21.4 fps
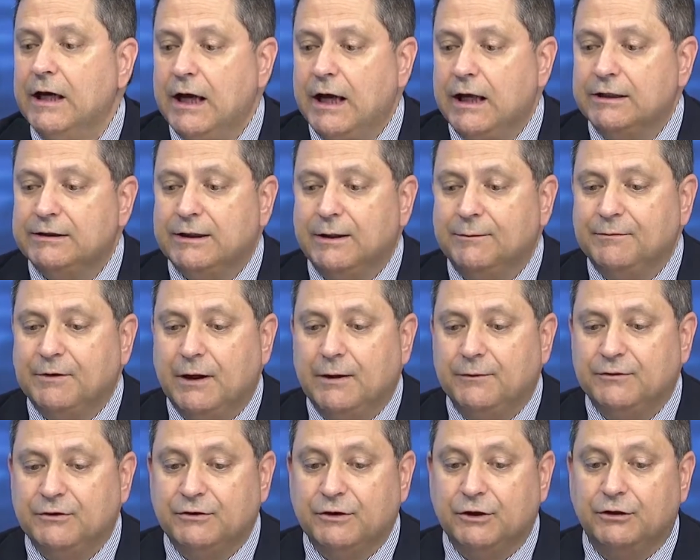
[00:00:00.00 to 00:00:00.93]
And
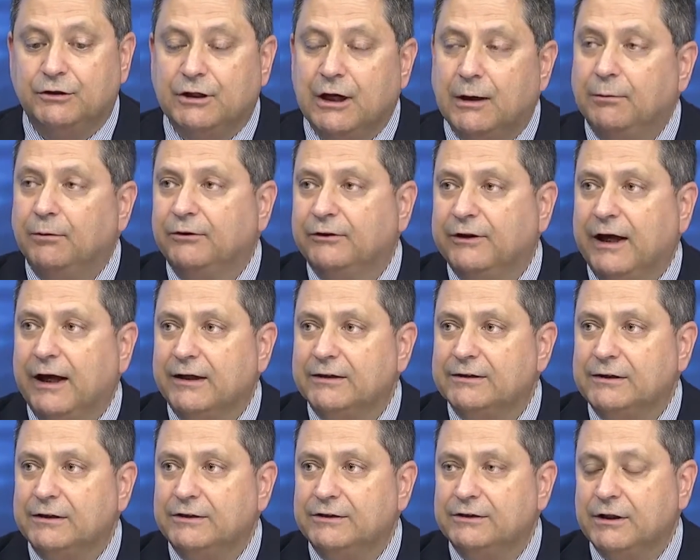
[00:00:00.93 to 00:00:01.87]
sometimes it's a double
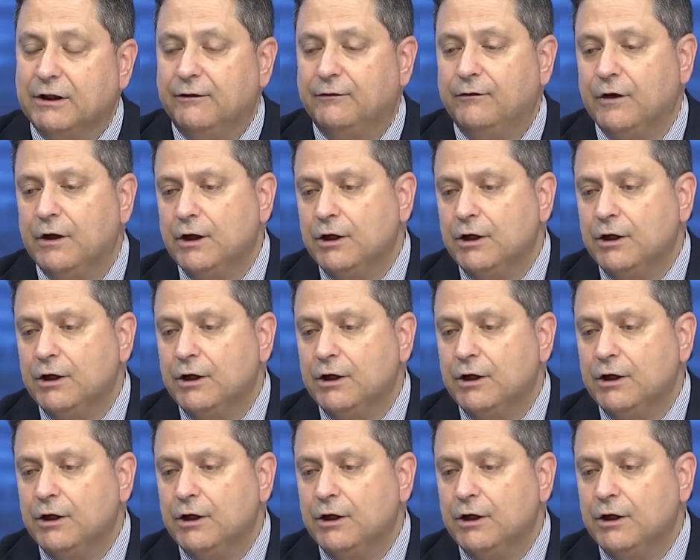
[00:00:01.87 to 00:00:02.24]
tax in itself.